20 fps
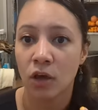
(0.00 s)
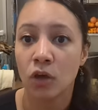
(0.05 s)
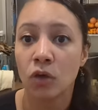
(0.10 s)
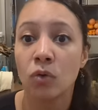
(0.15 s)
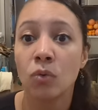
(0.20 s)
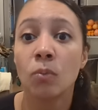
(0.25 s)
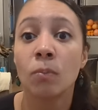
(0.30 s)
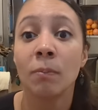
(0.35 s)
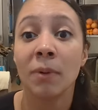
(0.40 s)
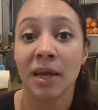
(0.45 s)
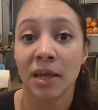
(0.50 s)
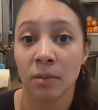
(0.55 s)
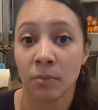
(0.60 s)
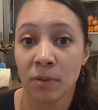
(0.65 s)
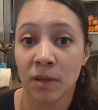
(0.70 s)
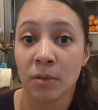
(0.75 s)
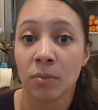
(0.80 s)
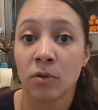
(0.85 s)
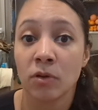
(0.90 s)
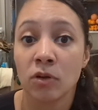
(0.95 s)
you might
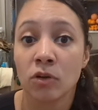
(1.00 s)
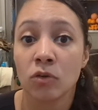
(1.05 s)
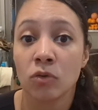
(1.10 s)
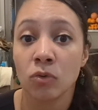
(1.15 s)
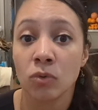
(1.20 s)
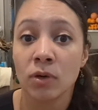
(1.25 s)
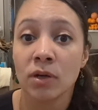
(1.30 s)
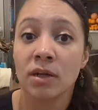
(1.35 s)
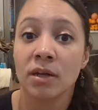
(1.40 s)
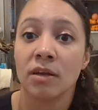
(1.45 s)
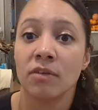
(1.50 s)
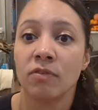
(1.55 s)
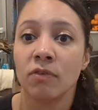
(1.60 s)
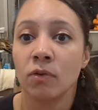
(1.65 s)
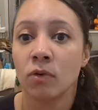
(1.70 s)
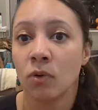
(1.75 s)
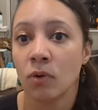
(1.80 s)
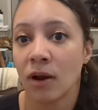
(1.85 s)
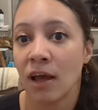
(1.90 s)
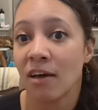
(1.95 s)
be able to do it if you
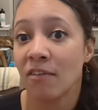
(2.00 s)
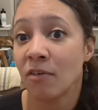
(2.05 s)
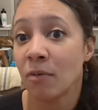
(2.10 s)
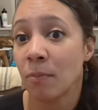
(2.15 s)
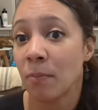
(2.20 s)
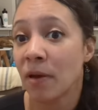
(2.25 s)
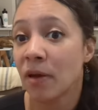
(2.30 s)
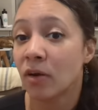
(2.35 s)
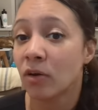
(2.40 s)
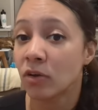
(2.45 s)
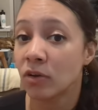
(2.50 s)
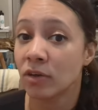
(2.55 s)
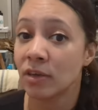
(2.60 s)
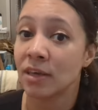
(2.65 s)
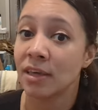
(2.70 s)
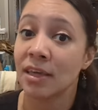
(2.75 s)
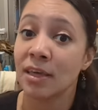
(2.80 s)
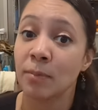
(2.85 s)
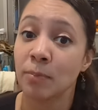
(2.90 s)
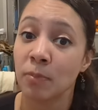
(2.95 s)
don't have a putter you
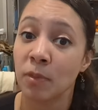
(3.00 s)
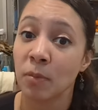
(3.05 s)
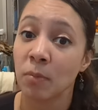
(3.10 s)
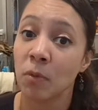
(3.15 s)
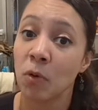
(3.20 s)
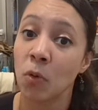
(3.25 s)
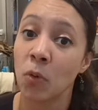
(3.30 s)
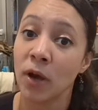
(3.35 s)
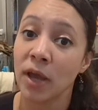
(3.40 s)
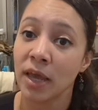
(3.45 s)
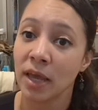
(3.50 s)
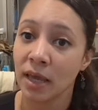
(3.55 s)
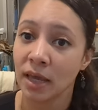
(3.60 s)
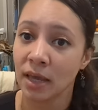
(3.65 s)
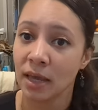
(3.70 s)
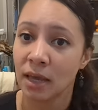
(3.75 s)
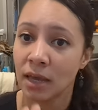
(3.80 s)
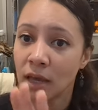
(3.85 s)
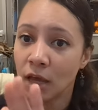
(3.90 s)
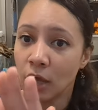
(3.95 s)
can keep them
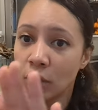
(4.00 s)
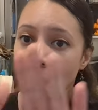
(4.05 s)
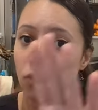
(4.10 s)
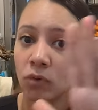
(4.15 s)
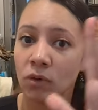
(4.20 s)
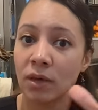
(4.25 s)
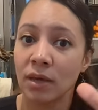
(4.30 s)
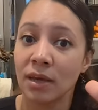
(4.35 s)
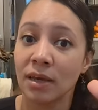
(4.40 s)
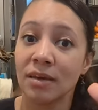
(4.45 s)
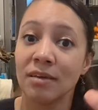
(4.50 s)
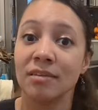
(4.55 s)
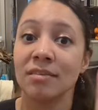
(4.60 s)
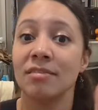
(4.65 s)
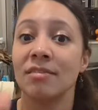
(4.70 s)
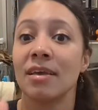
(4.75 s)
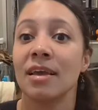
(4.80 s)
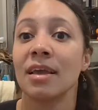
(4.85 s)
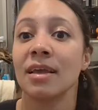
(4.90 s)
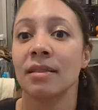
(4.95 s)
away and you can
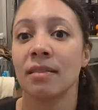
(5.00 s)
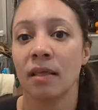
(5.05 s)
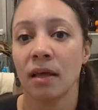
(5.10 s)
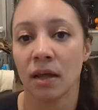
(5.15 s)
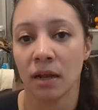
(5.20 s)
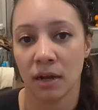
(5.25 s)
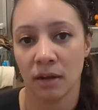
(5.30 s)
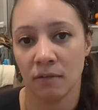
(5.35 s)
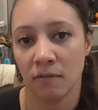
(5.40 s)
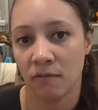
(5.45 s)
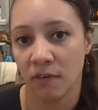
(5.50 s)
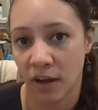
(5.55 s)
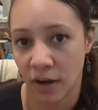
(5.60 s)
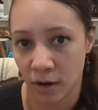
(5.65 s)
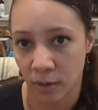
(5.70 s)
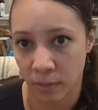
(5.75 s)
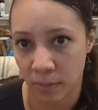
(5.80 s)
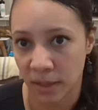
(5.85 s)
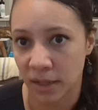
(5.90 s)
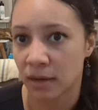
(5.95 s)
contain that
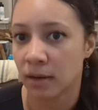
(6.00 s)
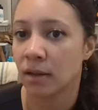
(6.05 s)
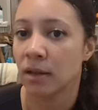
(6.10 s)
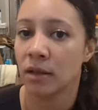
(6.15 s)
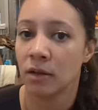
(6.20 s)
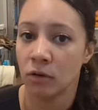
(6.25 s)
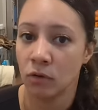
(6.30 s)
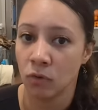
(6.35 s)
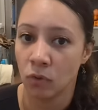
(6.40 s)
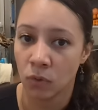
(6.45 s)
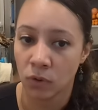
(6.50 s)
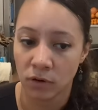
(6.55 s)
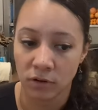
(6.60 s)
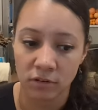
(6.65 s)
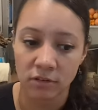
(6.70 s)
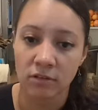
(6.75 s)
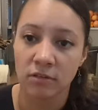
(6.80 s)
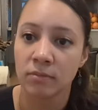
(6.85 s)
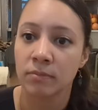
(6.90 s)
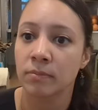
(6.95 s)
environment
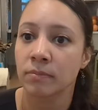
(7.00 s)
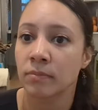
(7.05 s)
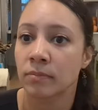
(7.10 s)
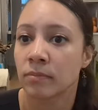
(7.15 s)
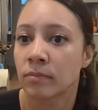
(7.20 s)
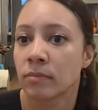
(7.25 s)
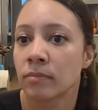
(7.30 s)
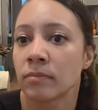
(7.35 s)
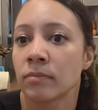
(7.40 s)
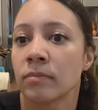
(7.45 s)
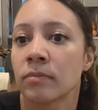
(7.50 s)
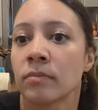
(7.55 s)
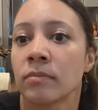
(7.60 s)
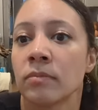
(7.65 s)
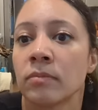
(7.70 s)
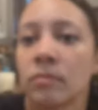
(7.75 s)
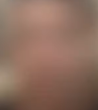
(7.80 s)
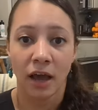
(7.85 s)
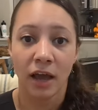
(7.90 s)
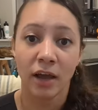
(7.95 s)
indoors
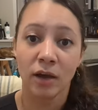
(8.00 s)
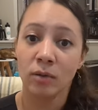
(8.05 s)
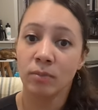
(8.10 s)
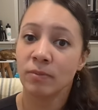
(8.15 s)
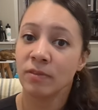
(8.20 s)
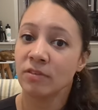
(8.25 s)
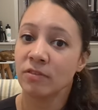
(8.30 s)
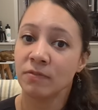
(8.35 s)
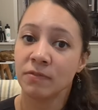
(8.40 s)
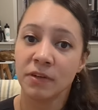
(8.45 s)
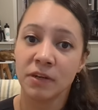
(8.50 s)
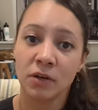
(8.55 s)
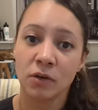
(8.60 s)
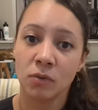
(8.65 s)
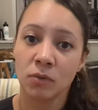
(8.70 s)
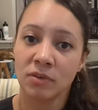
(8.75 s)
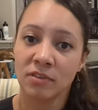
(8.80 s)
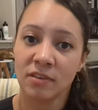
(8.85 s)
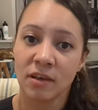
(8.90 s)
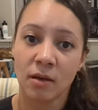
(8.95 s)
I hope this video
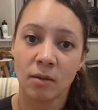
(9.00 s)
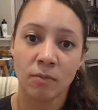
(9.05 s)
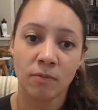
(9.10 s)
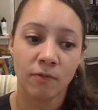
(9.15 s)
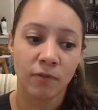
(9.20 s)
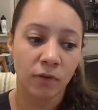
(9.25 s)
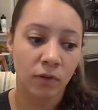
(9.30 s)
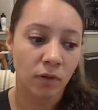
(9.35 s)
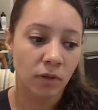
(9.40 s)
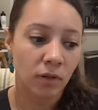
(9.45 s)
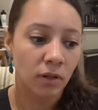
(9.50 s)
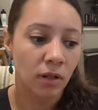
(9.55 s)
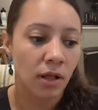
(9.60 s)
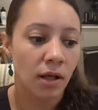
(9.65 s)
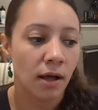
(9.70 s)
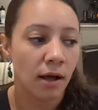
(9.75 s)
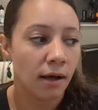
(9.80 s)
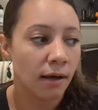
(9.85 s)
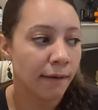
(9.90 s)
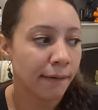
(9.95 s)
was helpful.
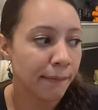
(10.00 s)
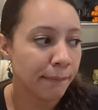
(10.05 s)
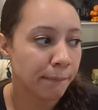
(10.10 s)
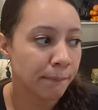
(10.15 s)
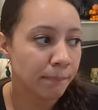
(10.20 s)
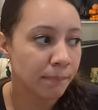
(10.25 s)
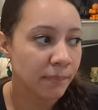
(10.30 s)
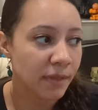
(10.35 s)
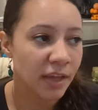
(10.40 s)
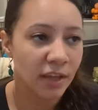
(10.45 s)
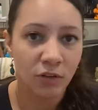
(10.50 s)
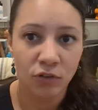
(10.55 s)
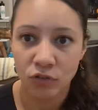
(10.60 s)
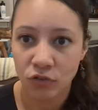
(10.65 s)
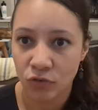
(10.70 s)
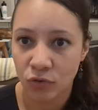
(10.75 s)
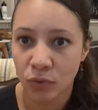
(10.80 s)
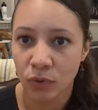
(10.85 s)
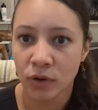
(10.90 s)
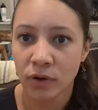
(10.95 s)
Um, in
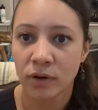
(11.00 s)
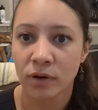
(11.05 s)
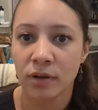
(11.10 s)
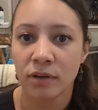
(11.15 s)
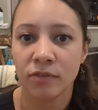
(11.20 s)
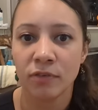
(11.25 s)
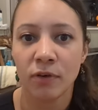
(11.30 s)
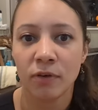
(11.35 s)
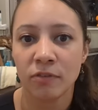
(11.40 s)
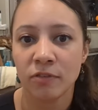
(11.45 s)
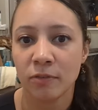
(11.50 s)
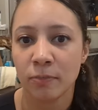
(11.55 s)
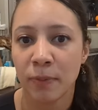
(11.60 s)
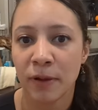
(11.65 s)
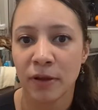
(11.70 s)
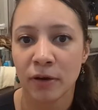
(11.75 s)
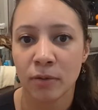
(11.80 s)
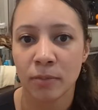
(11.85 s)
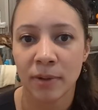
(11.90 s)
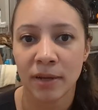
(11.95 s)
short, if you have
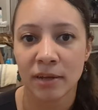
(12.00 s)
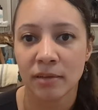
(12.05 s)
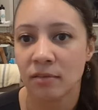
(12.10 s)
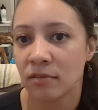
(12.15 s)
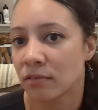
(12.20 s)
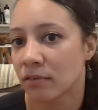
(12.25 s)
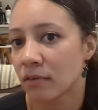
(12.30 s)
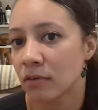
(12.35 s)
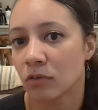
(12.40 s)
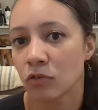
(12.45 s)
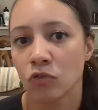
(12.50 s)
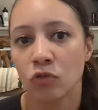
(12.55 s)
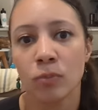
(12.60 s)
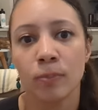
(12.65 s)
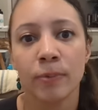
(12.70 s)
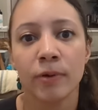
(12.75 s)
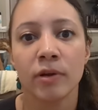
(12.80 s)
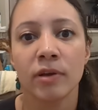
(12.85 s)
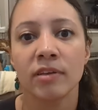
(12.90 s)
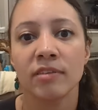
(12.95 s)
spider mites,
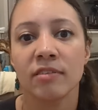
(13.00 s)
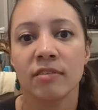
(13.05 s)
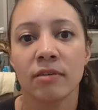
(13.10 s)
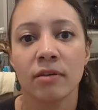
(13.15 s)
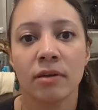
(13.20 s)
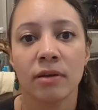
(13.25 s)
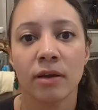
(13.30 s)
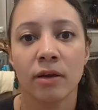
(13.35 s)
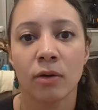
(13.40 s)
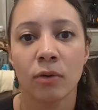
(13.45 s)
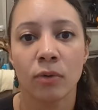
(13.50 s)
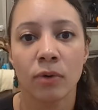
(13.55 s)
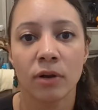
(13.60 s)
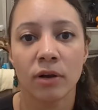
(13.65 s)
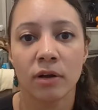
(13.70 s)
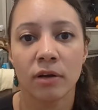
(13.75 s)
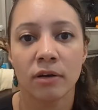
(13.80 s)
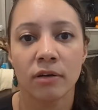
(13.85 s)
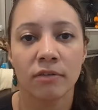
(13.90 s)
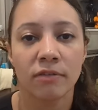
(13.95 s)
super easy to get rid
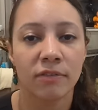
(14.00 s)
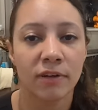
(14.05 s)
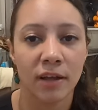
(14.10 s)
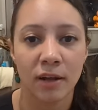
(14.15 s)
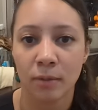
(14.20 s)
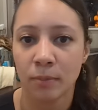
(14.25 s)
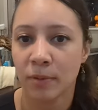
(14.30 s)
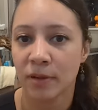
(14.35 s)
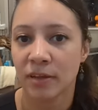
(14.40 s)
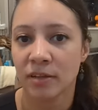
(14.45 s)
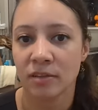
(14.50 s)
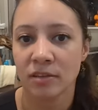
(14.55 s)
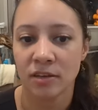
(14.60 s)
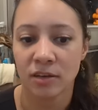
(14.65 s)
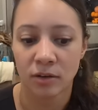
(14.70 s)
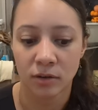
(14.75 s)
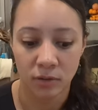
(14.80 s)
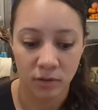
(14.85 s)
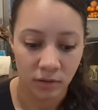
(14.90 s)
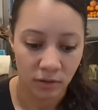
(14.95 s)
of, not a big
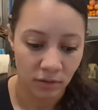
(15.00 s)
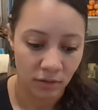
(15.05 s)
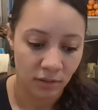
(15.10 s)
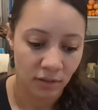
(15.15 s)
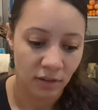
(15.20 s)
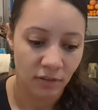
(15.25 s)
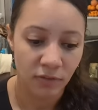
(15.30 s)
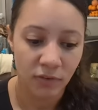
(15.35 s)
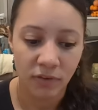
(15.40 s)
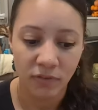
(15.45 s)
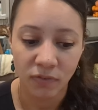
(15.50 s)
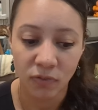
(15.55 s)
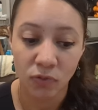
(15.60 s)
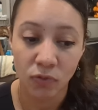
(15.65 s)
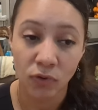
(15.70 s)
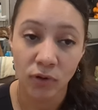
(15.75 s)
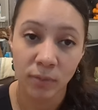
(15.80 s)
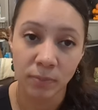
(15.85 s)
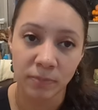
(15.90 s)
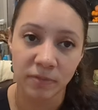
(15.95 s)
deal. If you have
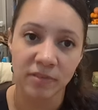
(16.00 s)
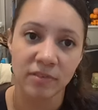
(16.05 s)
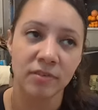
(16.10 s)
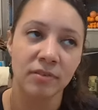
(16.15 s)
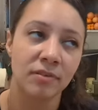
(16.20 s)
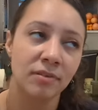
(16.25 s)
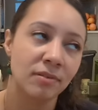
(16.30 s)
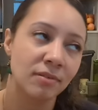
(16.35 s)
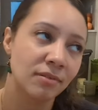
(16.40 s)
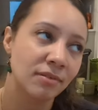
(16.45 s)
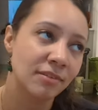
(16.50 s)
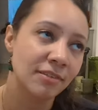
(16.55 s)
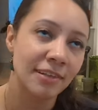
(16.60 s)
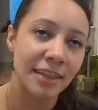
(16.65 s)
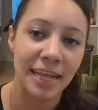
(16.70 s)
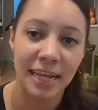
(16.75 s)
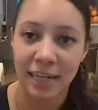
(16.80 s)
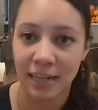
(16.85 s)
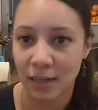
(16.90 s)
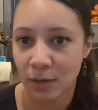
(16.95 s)
thrips,
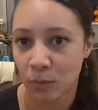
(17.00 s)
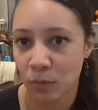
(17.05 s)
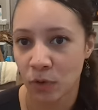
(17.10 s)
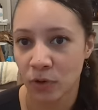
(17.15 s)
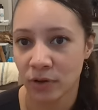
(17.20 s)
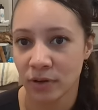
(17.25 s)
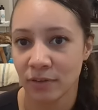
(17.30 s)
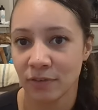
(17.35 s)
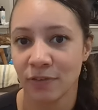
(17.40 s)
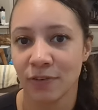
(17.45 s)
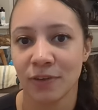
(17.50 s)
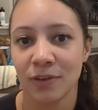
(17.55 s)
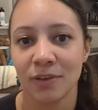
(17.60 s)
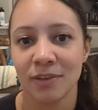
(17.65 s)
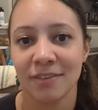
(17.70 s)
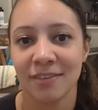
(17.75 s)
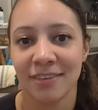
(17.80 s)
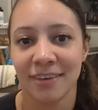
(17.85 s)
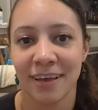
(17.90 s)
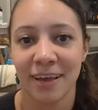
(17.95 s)
slightly more
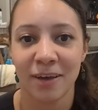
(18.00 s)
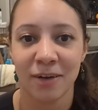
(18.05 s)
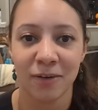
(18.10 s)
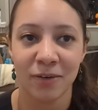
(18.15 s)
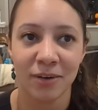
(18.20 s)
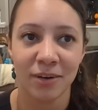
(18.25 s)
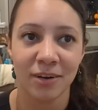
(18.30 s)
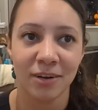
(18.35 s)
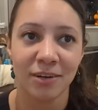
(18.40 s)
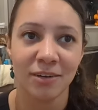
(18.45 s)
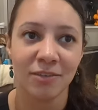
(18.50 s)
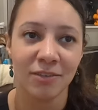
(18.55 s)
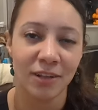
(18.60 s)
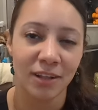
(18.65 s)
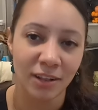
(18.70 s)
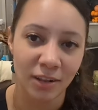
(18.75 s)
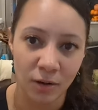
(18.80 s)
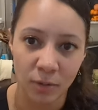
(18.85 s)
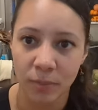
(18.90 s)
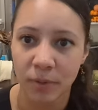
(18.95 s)
difficult to get rid of, a
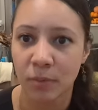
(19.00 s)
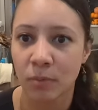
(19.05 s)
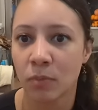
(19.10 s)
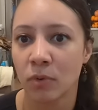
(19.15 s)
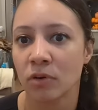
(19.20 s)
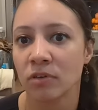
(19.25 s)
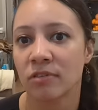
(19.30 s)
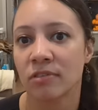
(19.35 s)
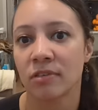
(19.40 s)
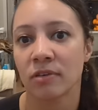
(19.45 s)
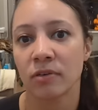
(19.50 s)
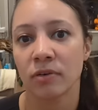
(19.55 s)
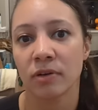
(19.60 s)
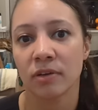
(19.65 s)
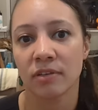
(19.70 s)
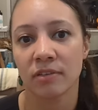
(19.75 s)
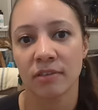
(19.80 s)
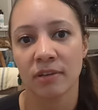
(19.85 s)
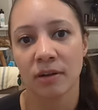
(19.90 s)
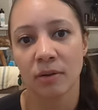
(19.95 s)
little bit more
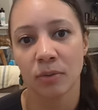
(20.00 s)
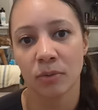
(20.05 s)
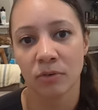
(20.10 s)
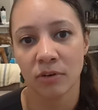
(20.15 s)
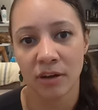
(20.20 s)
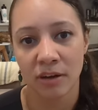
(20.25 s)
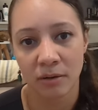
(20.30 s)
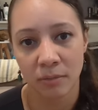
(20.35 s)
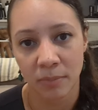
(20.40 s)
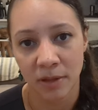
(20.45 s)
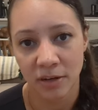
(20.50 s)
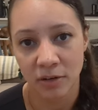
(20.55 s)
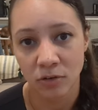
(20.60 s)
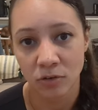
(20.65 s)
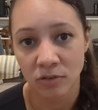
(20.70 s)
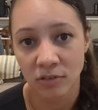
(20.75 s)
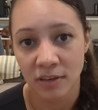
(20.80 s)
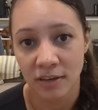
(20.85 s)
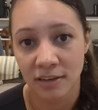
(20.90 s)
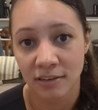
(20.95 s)
serious, and I would recommend
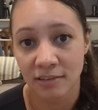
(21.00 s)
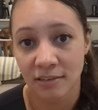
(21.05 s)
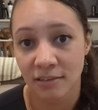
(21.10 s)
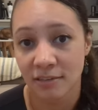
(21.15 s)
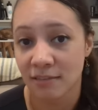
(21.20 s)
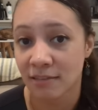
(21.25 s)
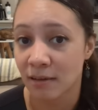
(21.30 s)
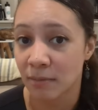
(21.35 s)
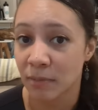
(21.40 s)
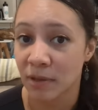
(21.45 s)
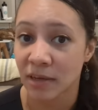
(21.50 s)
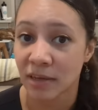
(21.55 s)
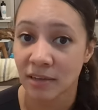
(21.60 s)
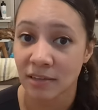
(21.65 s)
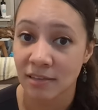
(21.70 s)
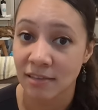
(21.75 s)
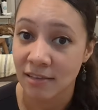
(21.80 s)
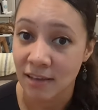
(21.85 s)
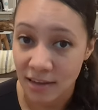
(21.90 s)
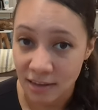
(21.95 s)
using a systemic
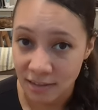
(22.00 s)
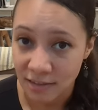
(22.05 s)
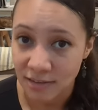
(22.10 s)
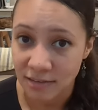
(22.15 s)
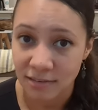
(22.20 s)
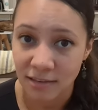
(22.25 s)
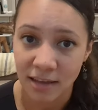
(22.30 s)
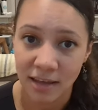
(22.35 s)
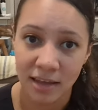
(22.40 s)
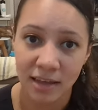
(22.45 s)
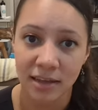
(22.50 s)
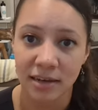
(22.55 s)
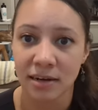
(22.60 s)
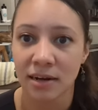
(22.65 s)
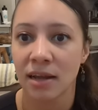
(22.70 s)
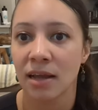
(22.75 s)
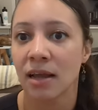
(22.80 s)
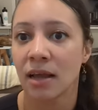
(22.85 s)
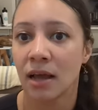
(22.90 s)
insecticide.